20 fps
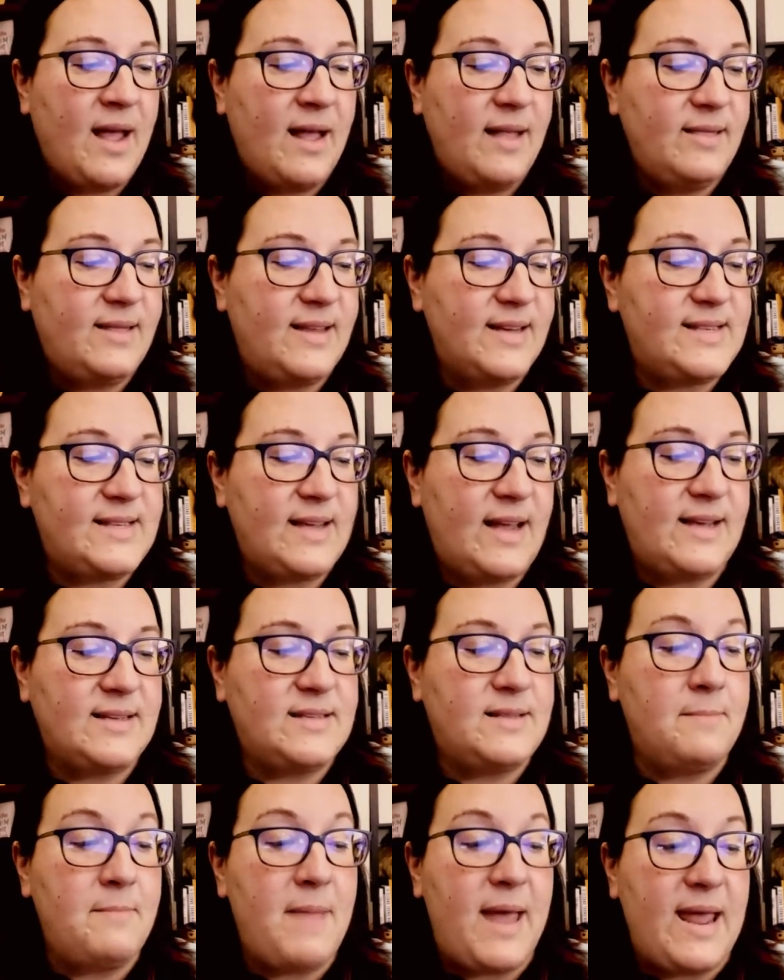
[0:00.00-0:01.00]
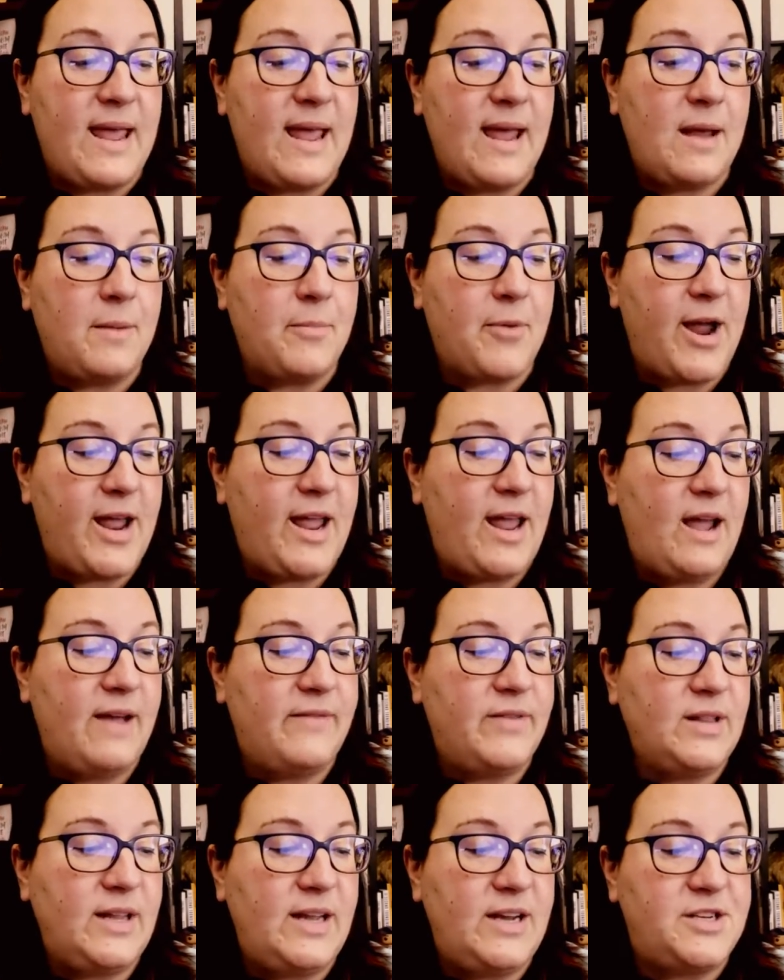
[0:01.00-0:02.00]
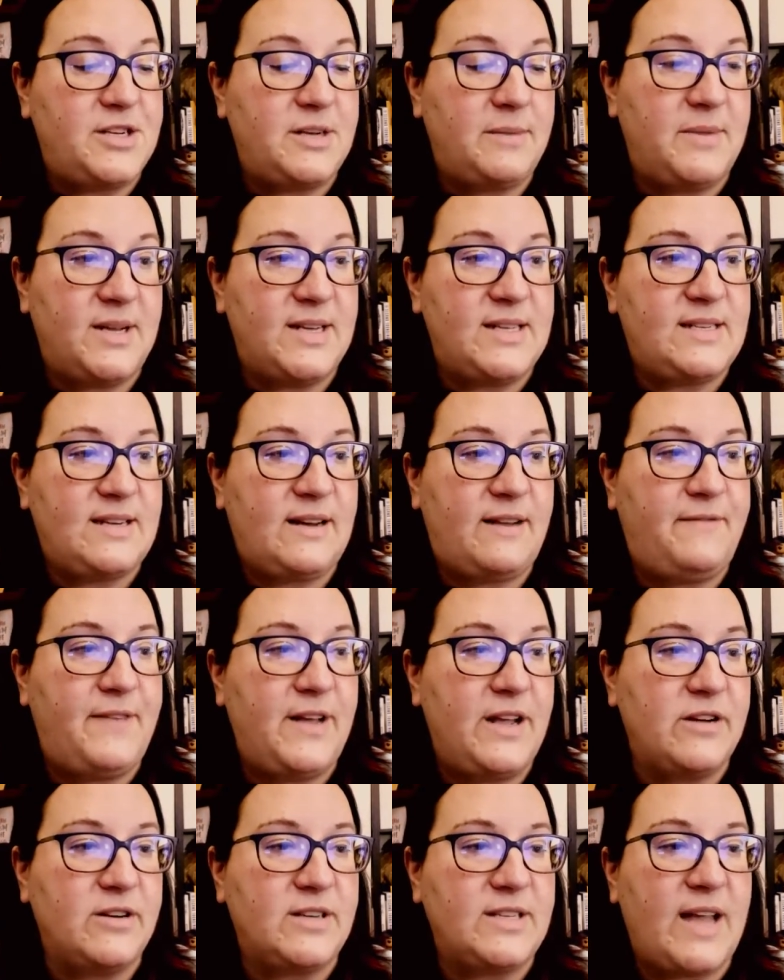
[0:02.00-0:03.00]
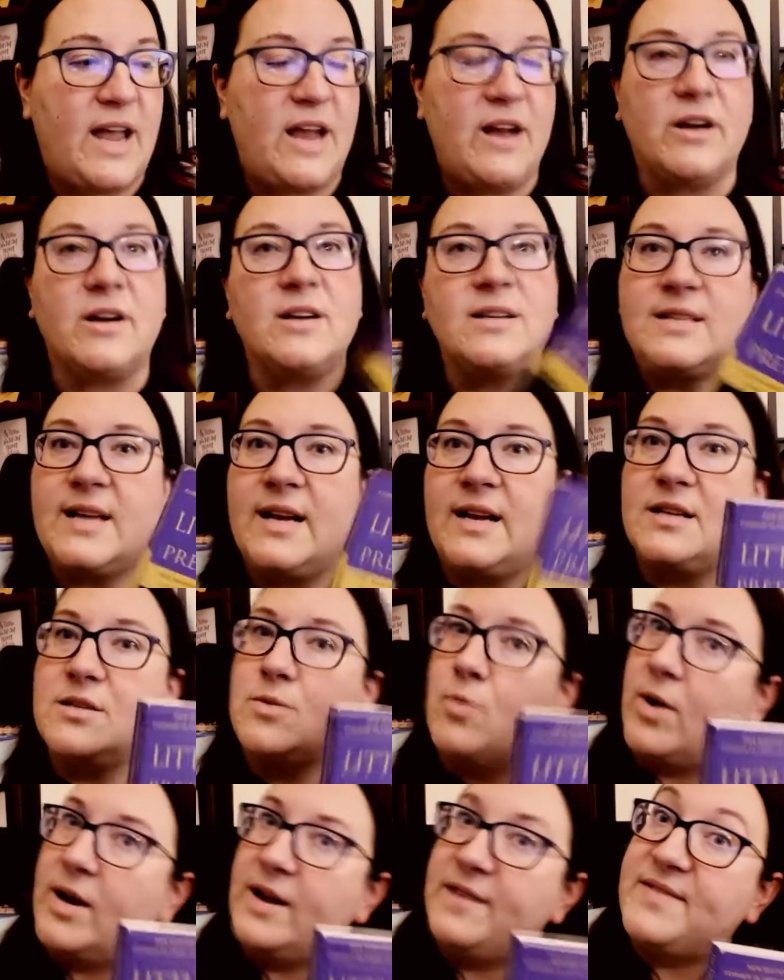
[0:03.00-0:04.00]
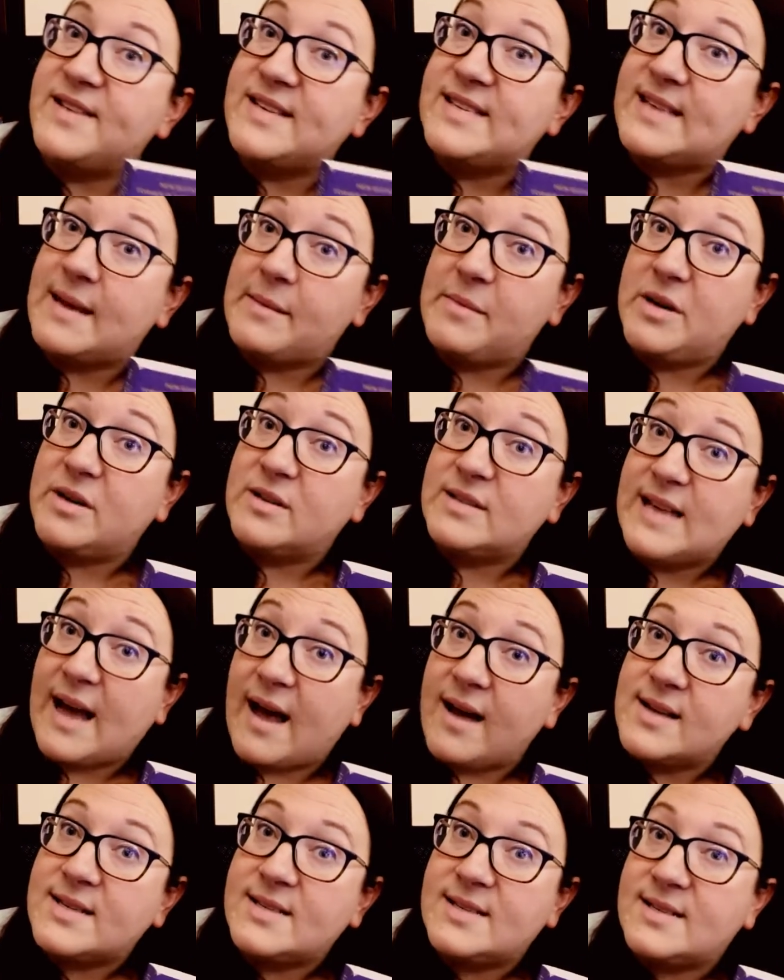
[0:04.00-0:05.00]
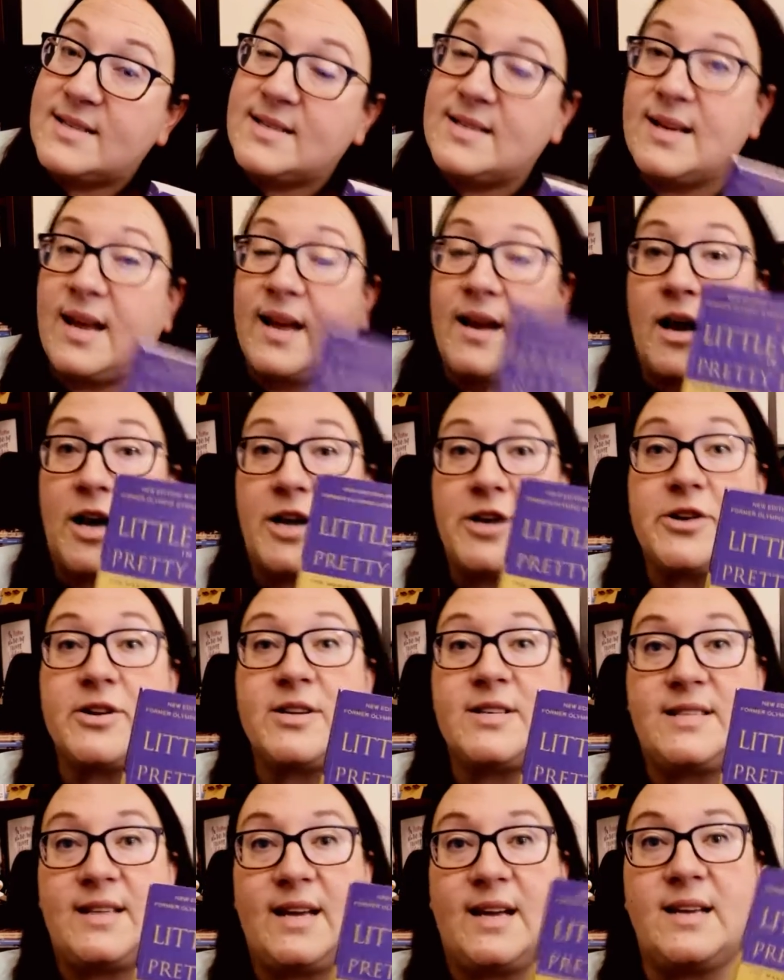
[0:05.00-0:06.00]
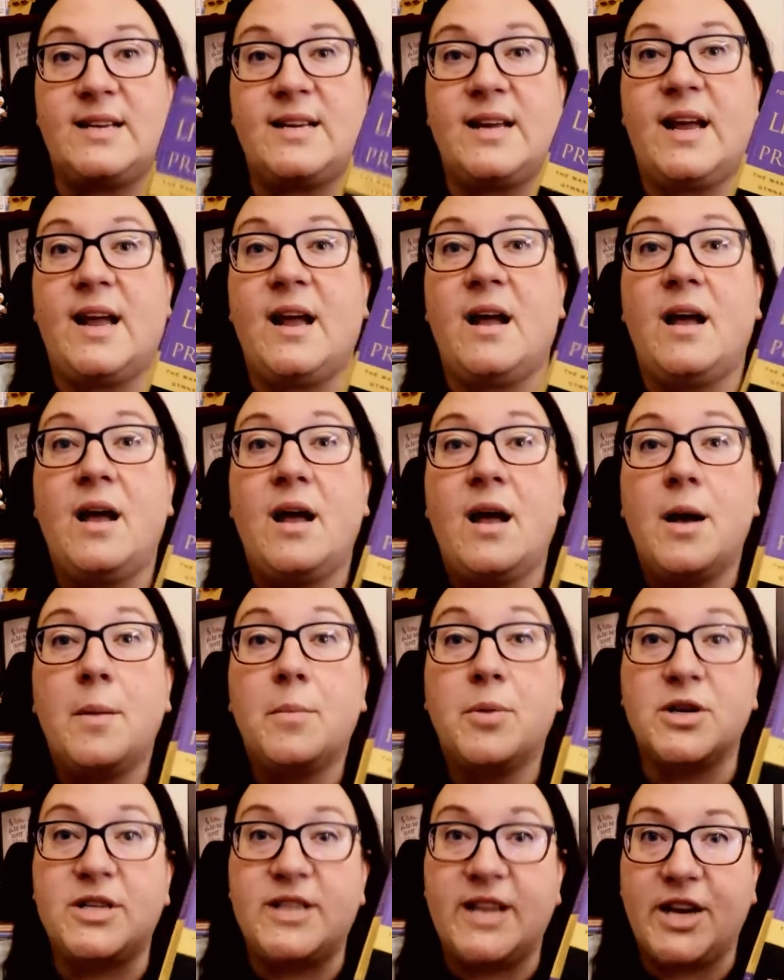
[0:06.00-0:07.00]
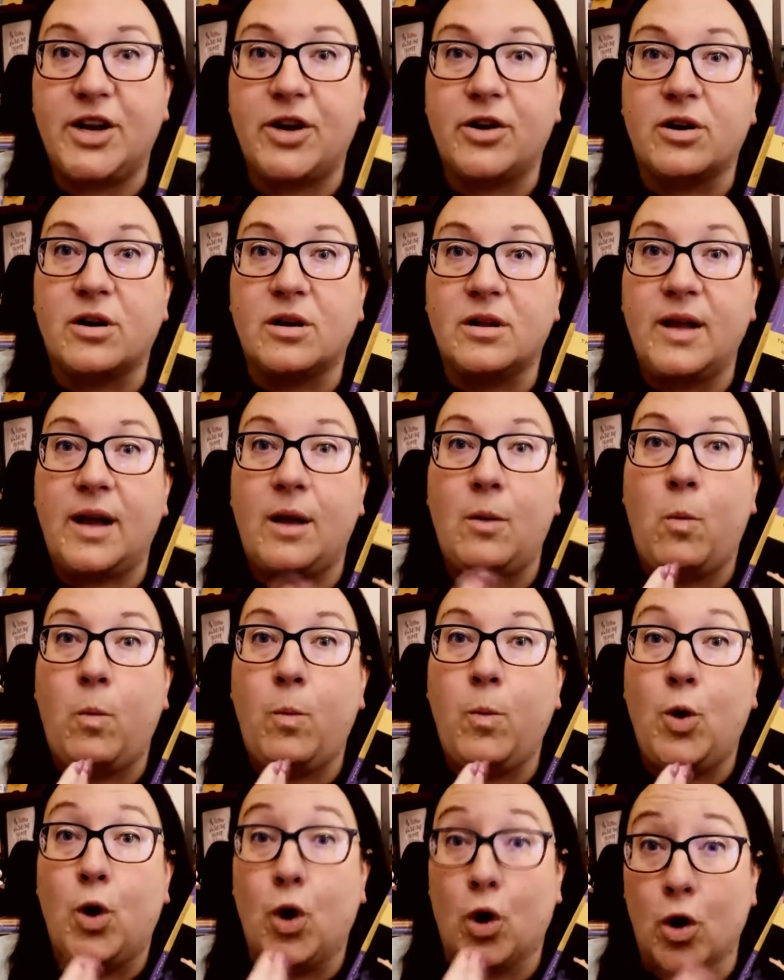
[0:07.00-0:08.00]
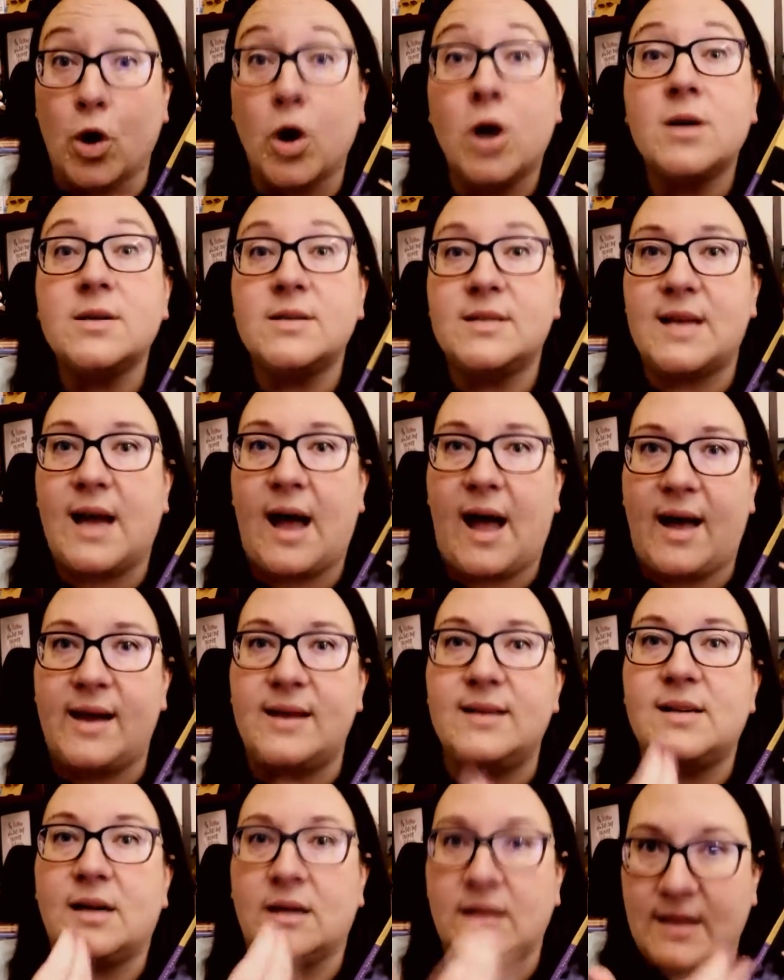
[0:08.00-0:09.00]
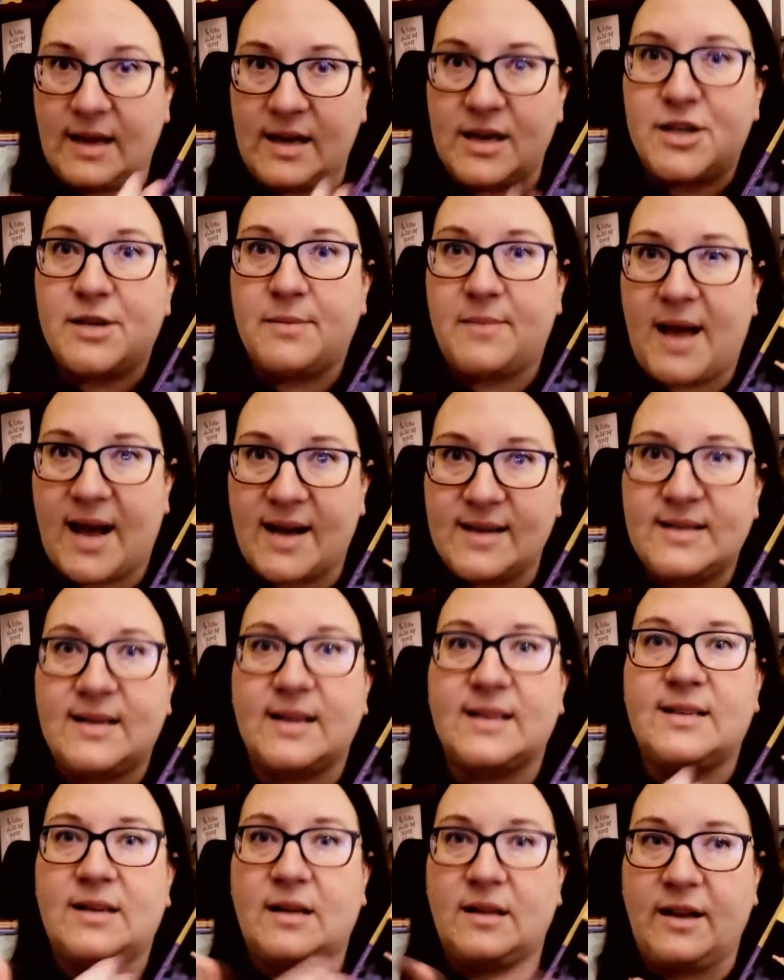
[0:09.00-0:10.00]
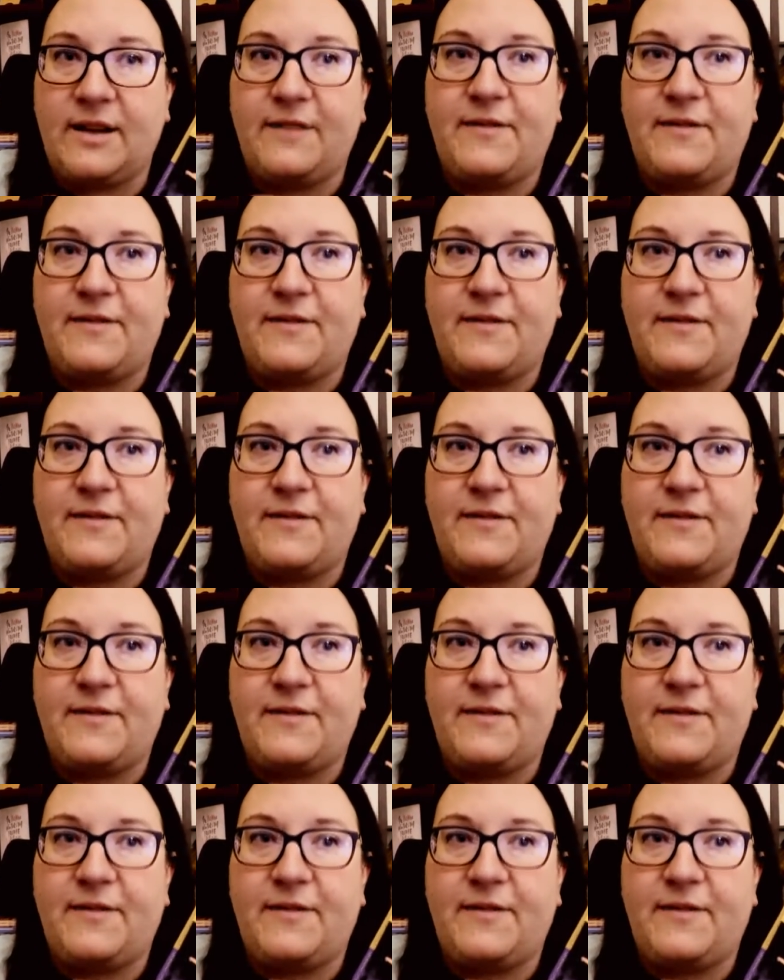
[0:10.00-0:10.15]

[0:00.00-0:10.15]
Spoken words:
This is the making and breaking of elite gymnasts and figure skaters. It is one of the seminal texts in understanding particularly girls and elite gymnastics and elite